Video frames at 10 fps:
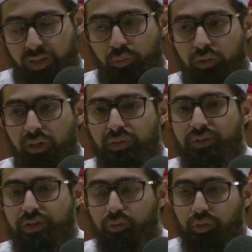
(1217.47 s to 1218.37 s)
Abdullah
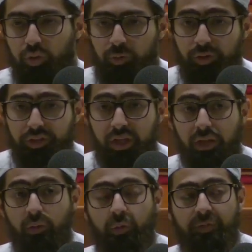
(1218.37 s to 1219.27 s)
ibn Mas'ud towards
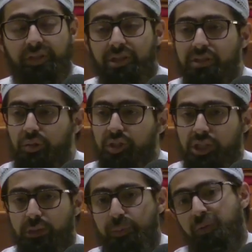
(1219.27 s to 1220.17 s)
Kufa just to
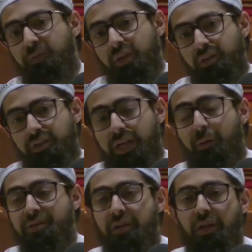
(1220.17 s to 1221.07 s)
teach the people fiqh.
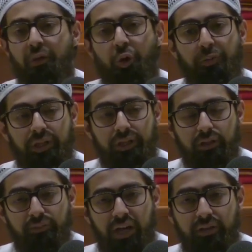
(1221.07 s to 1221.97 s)
That was all, no
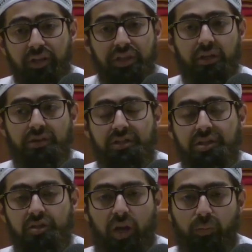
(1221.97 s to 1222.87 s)
political matter, nothing else.
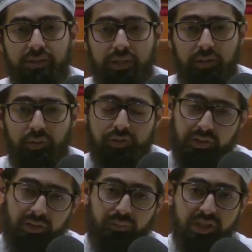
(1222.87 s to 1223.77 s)
His job was literally to
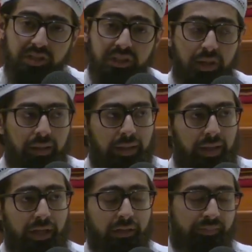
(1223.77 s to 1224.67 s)
sit in the masjid,
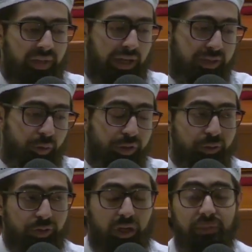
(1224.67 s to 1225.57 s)
and as
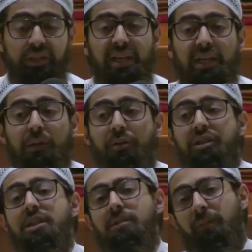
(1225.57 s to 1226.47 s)
students would come in, he
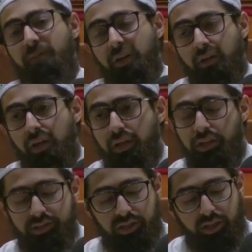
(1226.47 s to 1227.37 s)
would teach them fiqh.
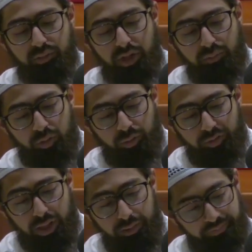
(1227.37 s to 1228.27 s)
He sent Imran bin
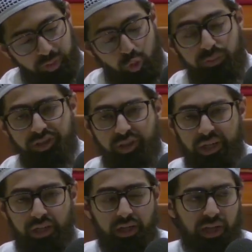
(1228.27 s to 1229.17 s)
Husayn to
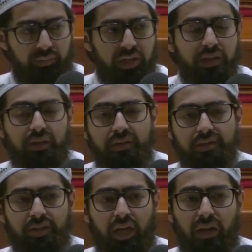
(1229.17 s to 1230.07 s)
Basra, and many other
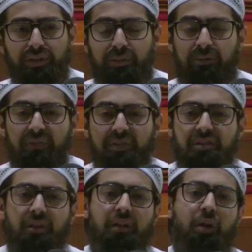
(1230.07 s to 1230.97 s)
Sahaba. The Prophet
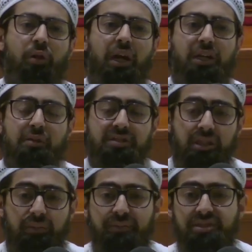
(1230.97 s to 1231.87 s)
sallallahu alayhi
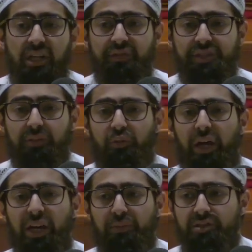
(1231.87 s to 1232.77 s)
wasallam himself sent
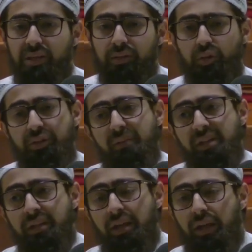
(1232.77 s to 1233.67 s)
Mu'adh bin Jabal to
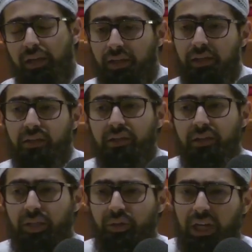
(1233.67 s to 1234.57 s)
Yemen, and Ali
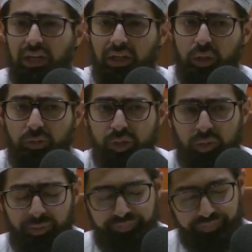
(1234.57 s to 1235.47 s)
radiallahu ta'ala anhu as
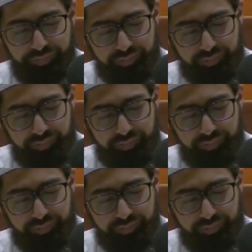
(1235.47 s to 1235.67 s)
well.